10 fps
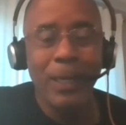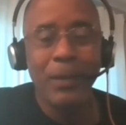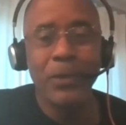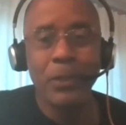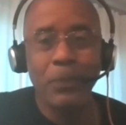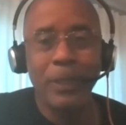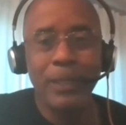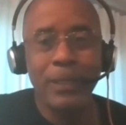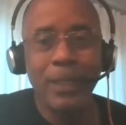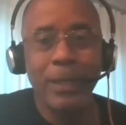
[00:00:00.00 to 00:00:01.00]
And there's a
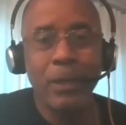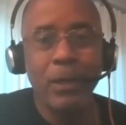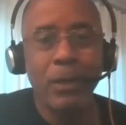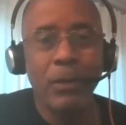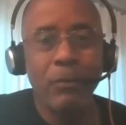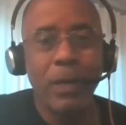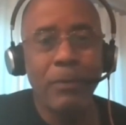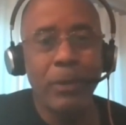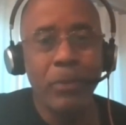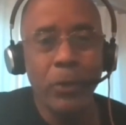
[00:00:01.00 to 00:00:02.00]
place there called the
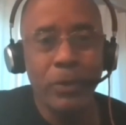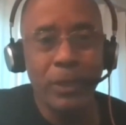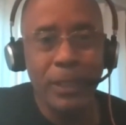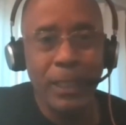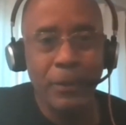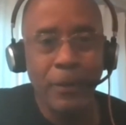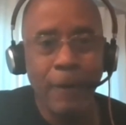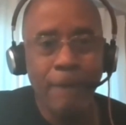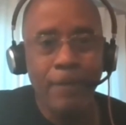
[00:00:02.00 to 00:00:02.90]
Robert Moton Center.